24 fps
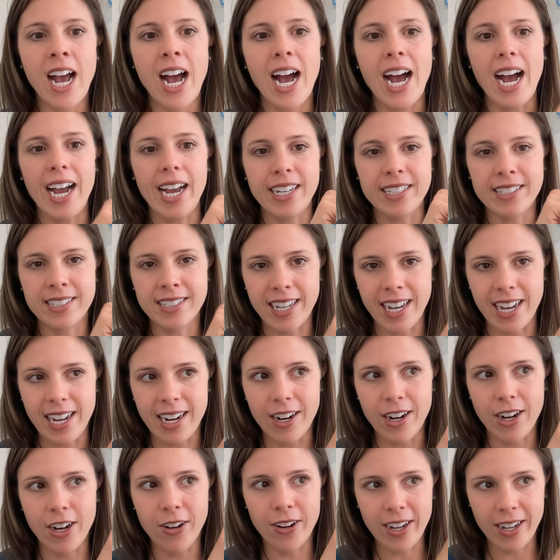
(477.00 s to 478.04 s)
I set
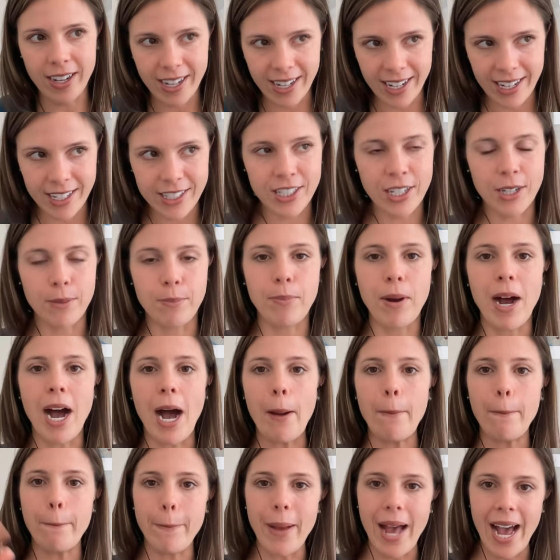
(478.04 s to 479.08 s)
it to
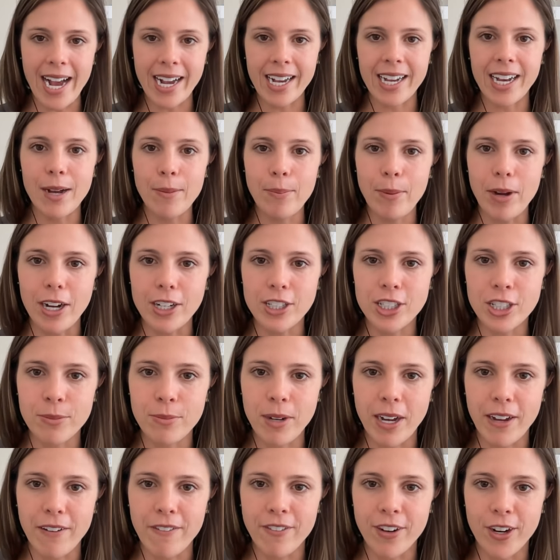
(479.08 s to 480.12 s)
pop back up onto
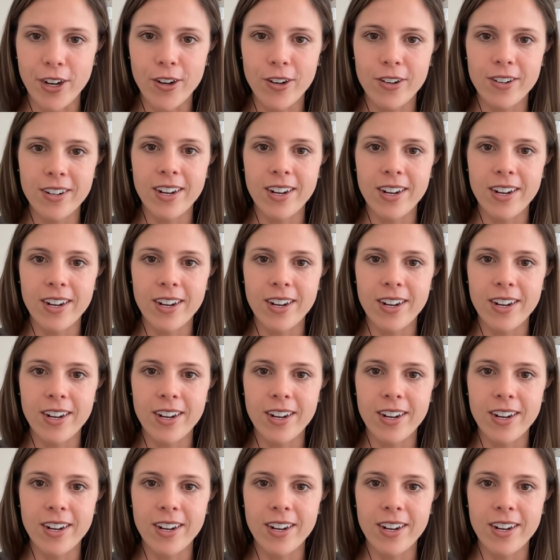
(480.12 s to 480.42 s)
my phone